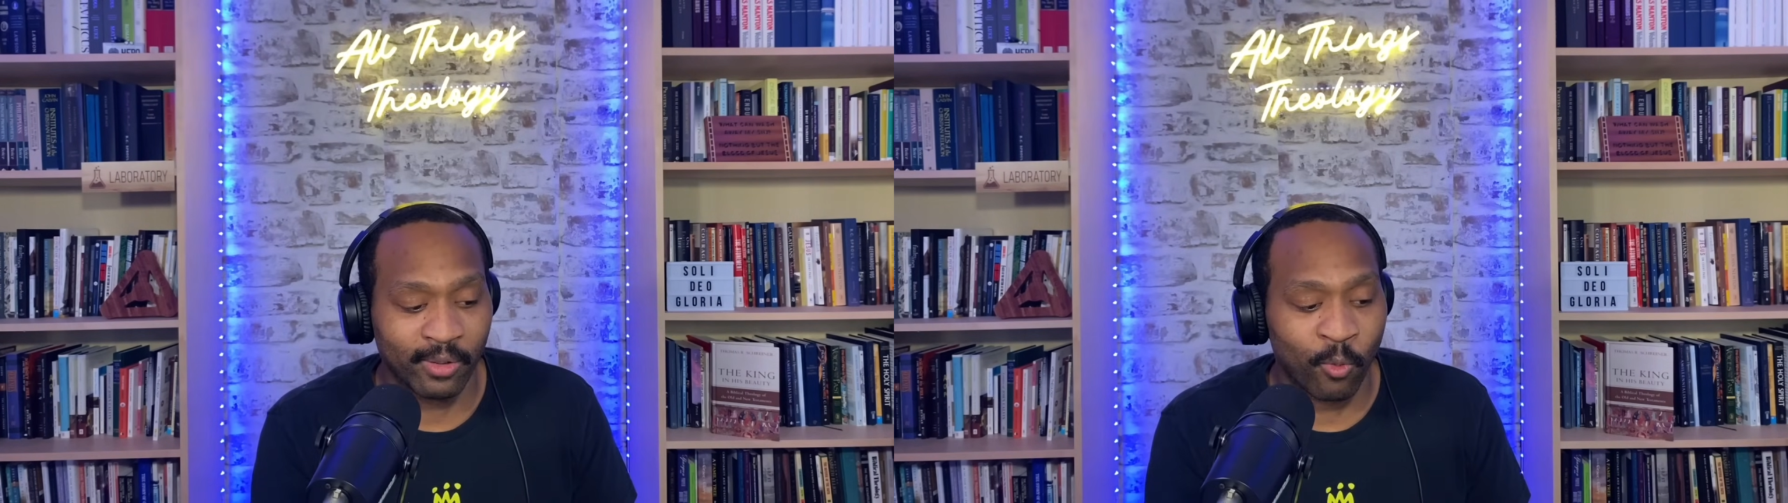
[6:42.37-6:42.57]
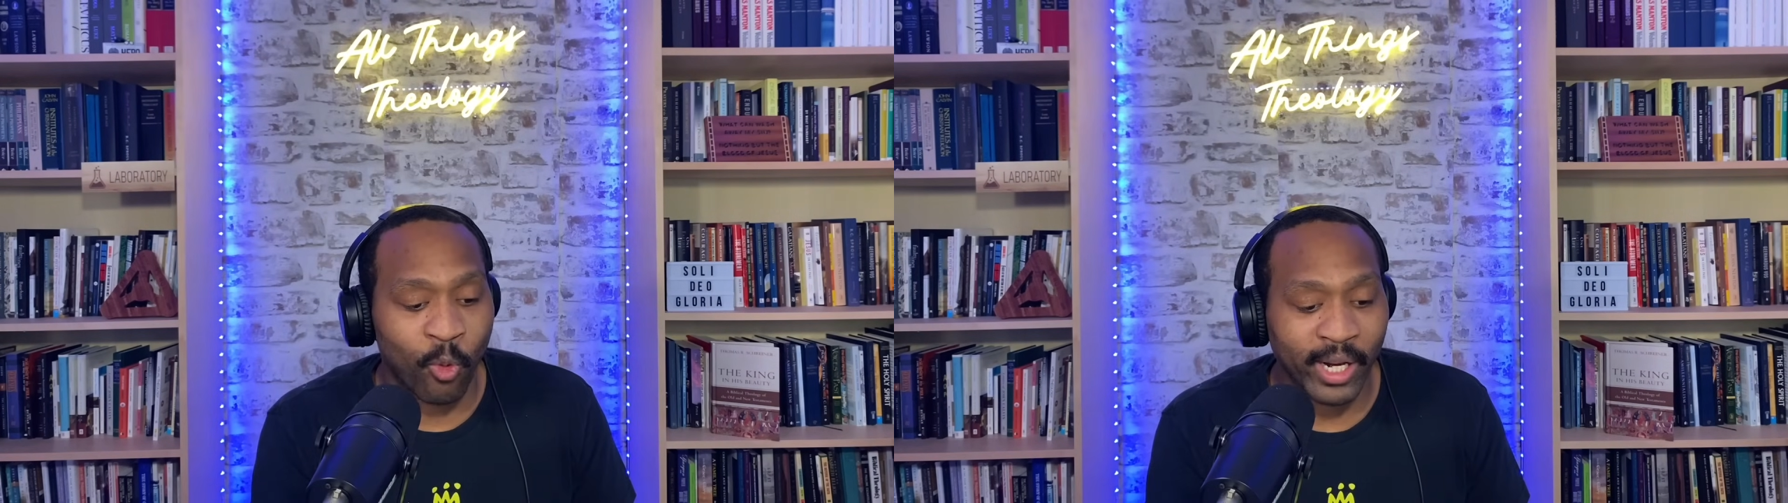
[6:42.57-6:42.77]

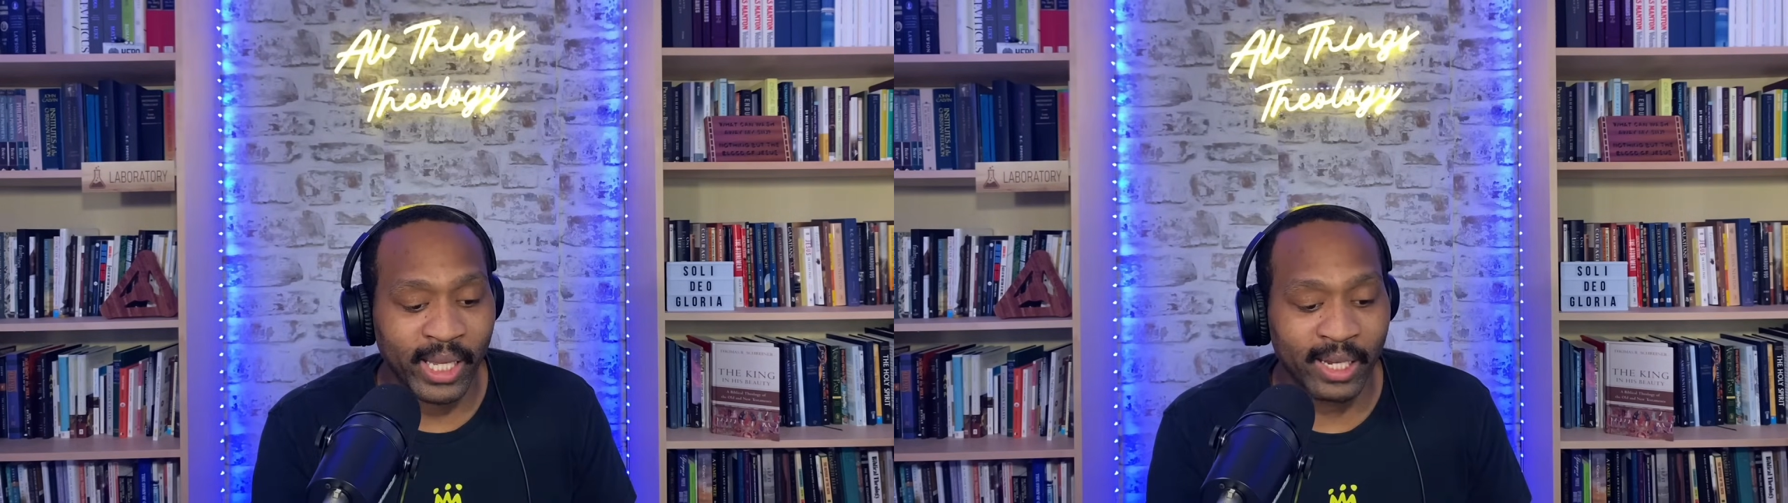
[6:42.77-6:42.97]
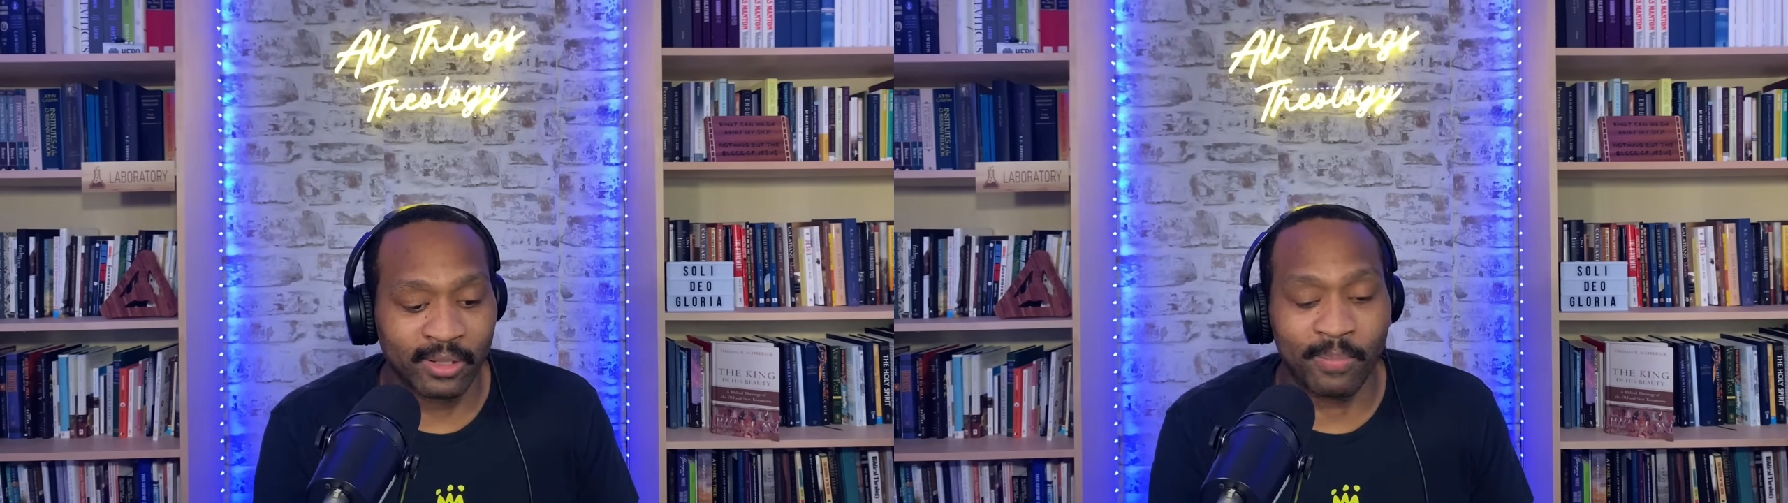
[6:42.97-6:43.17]
want to
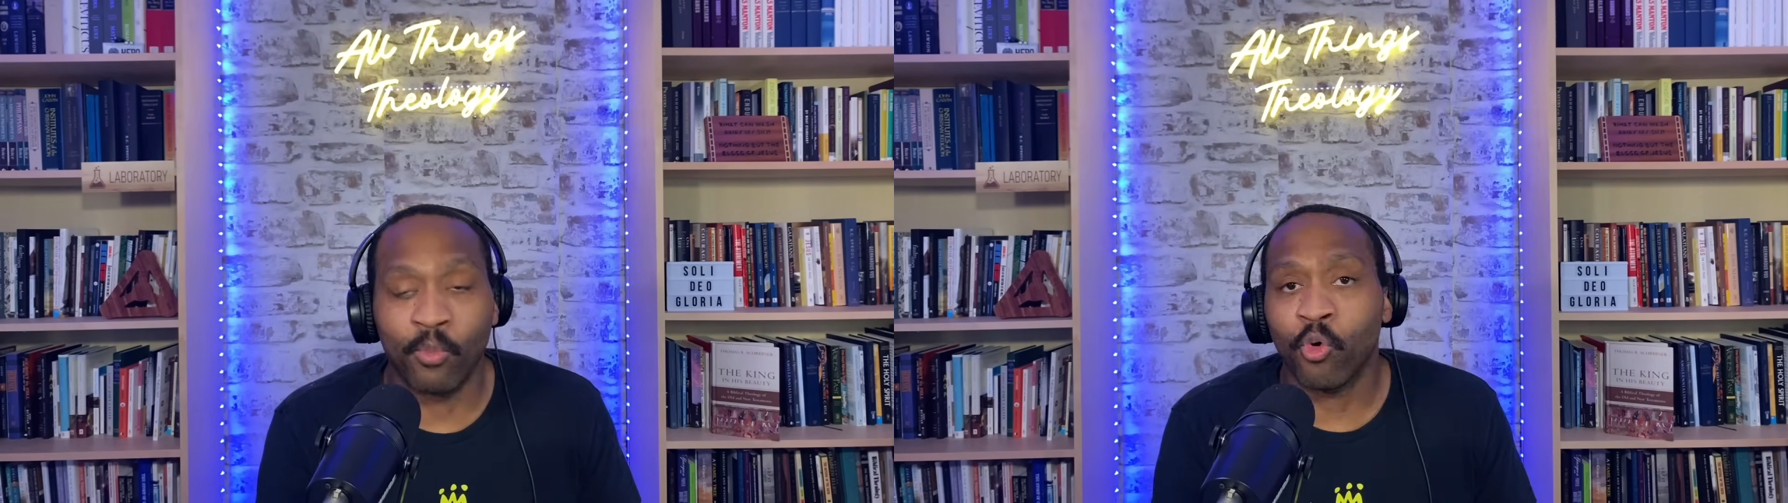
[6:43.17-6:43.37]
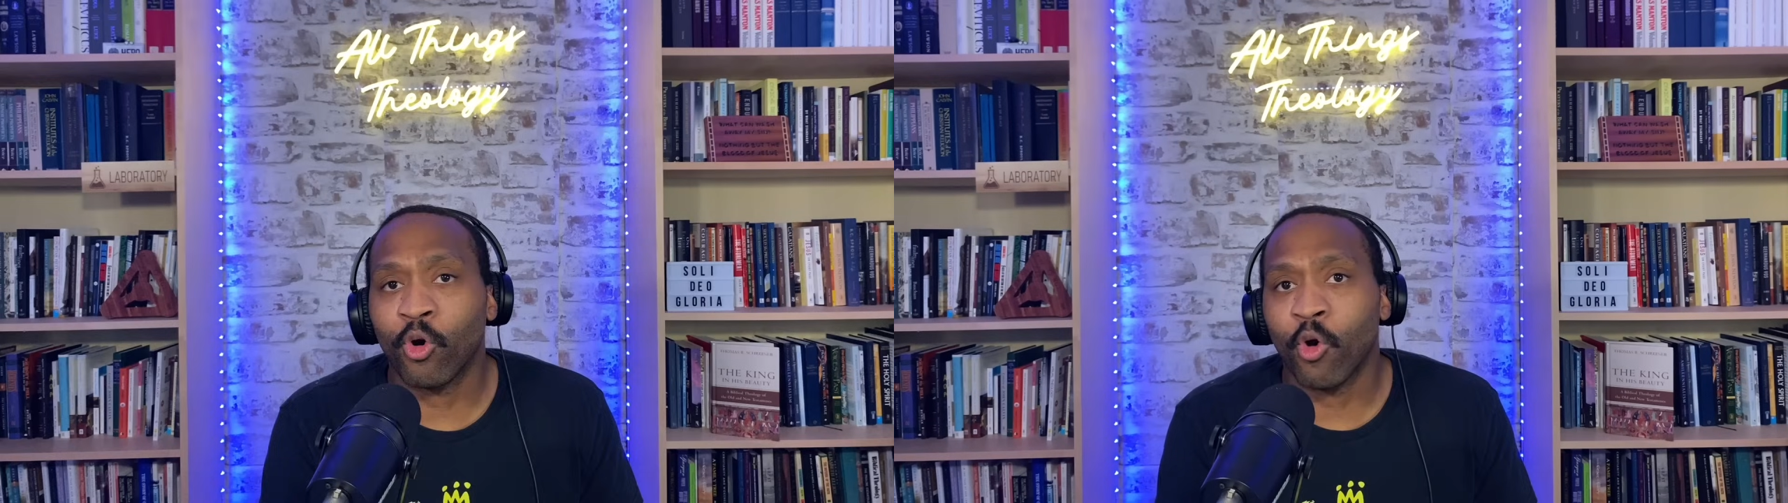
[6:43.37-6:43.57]
get some
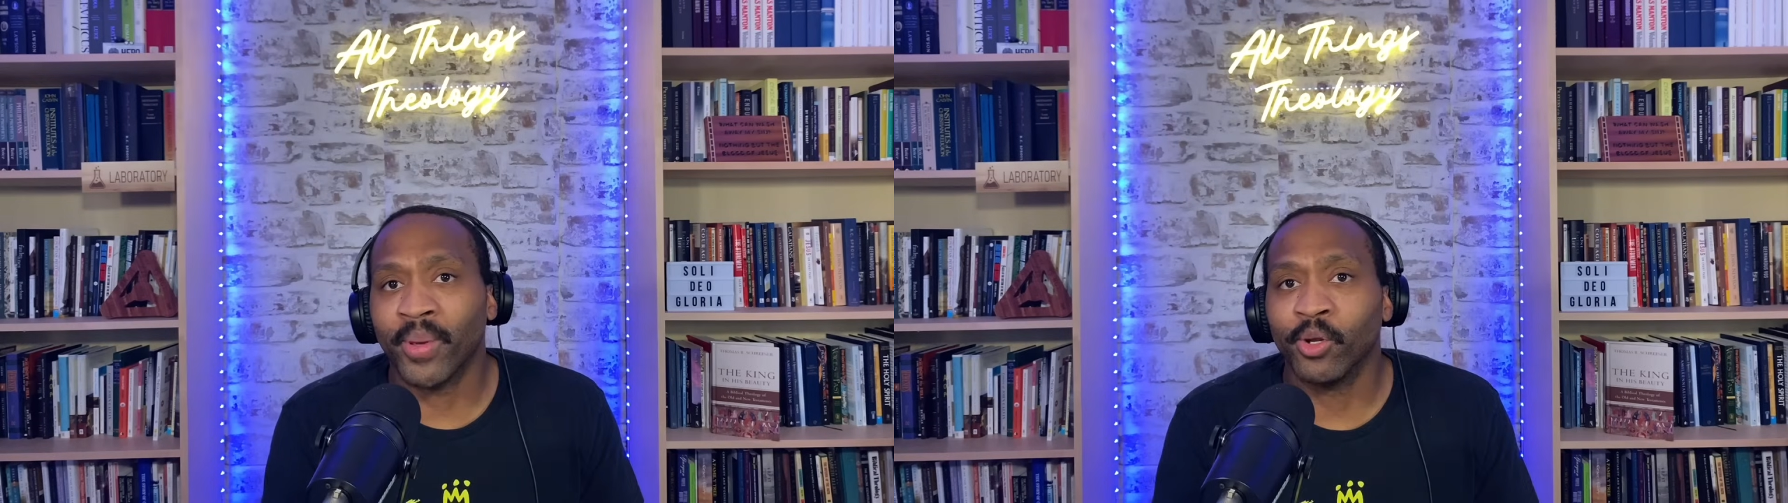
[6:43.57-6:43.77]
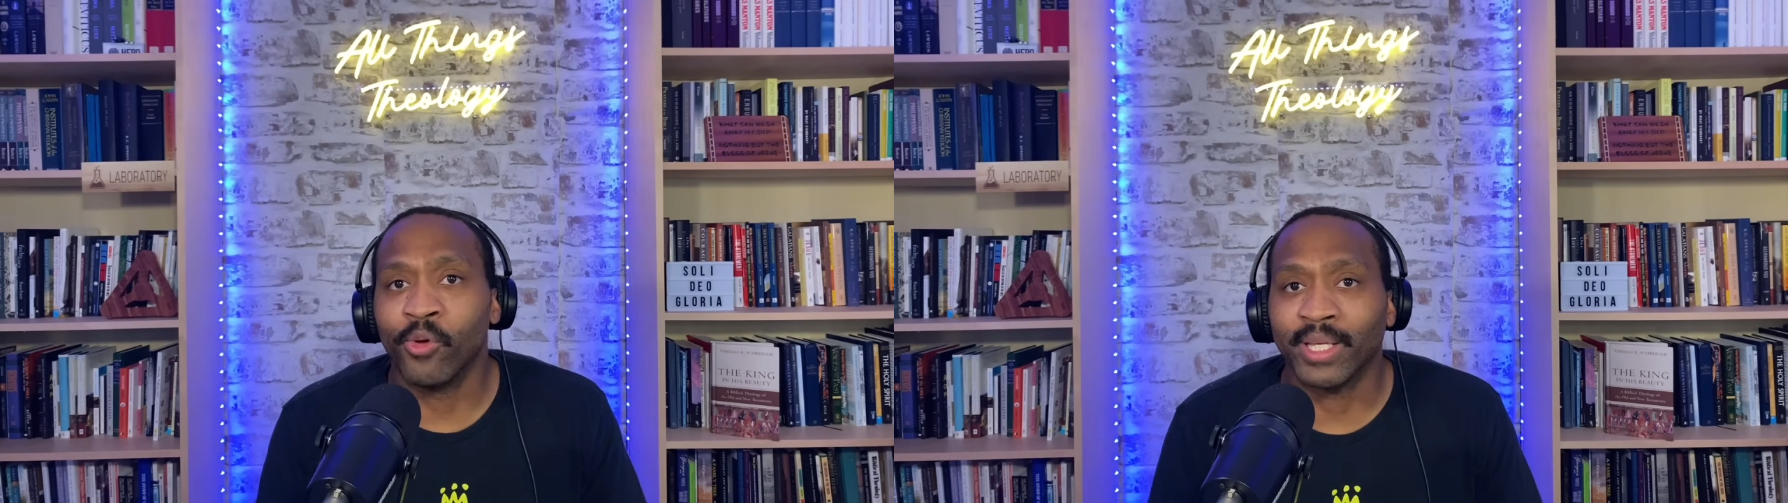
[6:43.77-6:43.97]
more
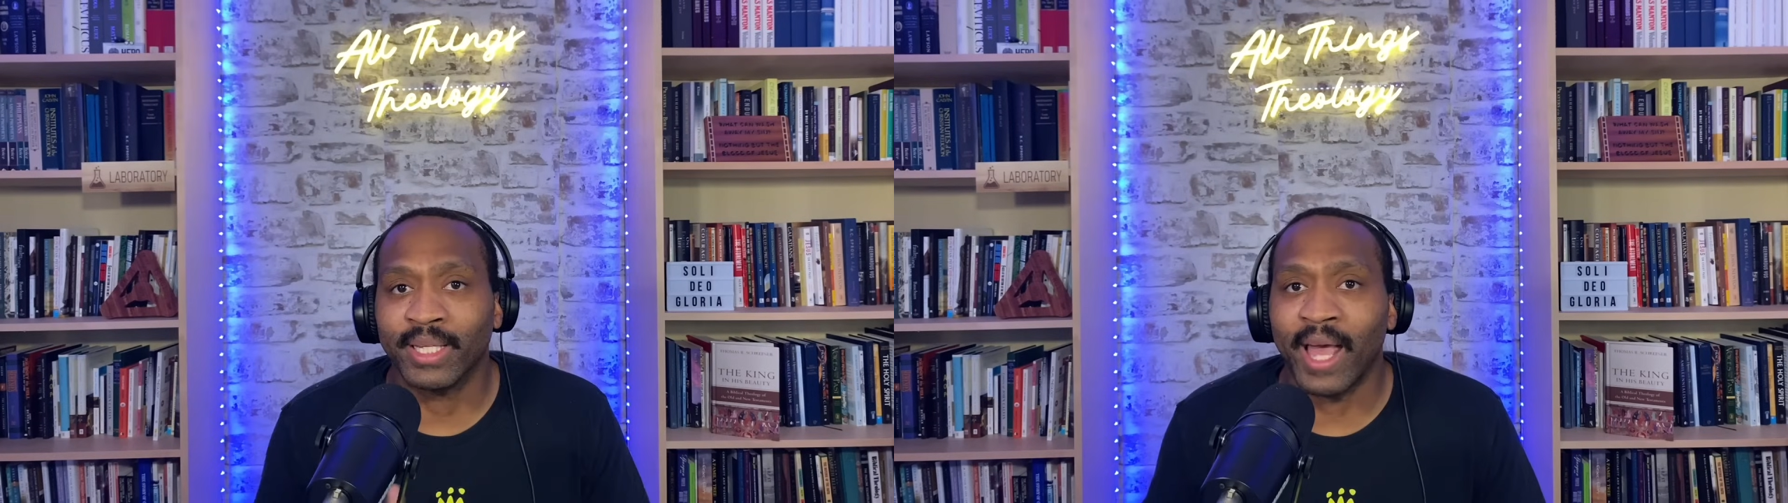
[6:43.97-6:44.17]
hermeneutics